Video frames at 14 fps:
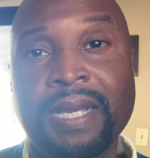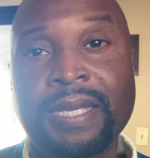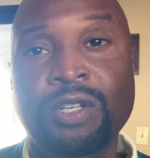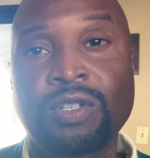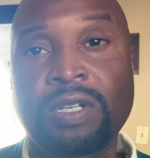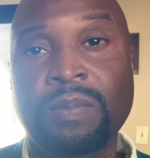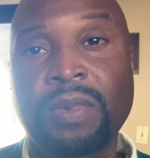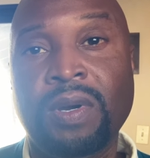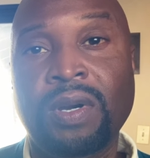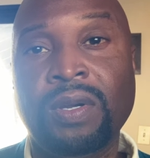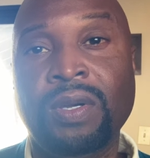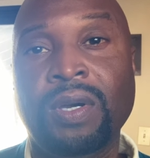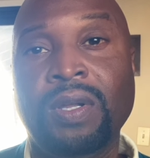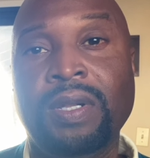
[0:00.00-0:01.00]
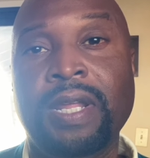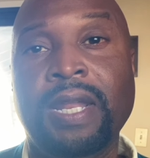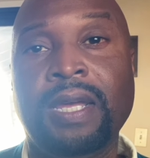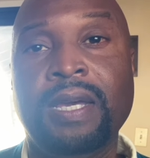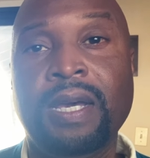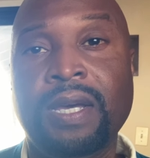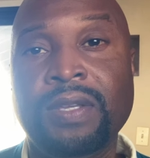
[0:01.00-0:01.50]
Kendrick Lamar called Not
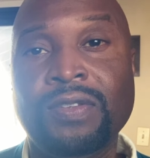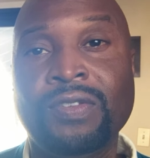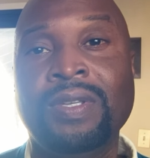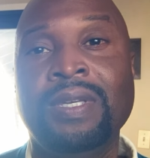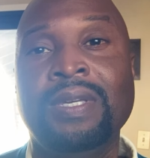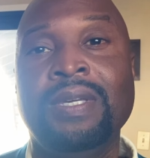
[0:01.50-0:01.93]
Like Us.